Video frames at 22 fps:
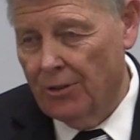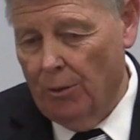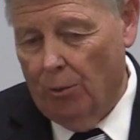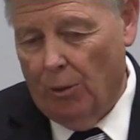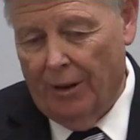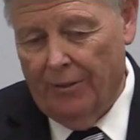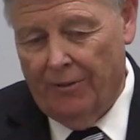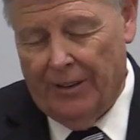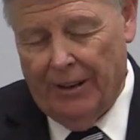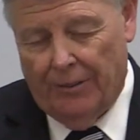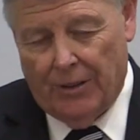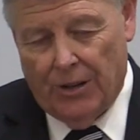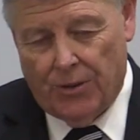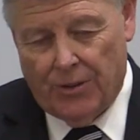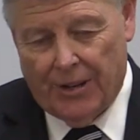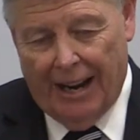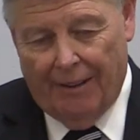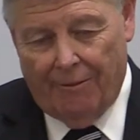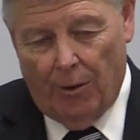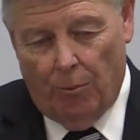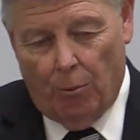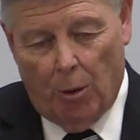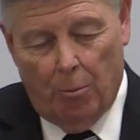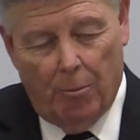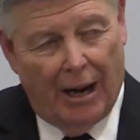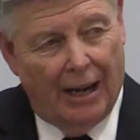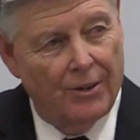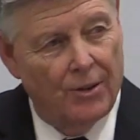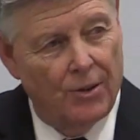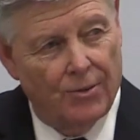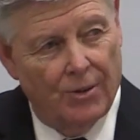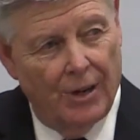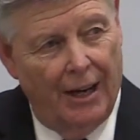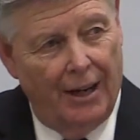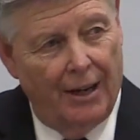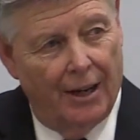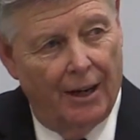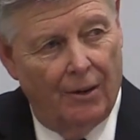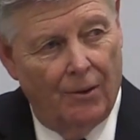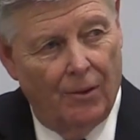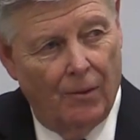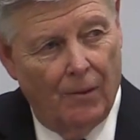to 157, we're about to sing it.